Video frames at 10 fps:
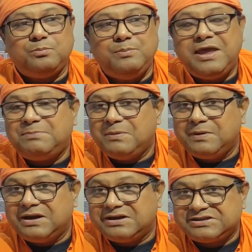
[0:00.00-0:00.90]
make
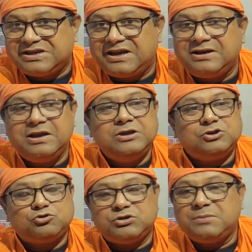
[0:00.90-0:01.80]
people understand,
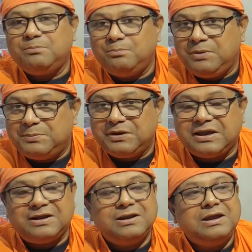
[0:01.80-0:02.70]
so that people
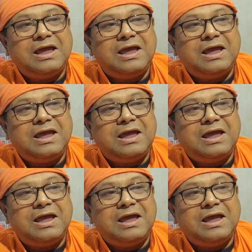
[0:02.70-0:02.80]
can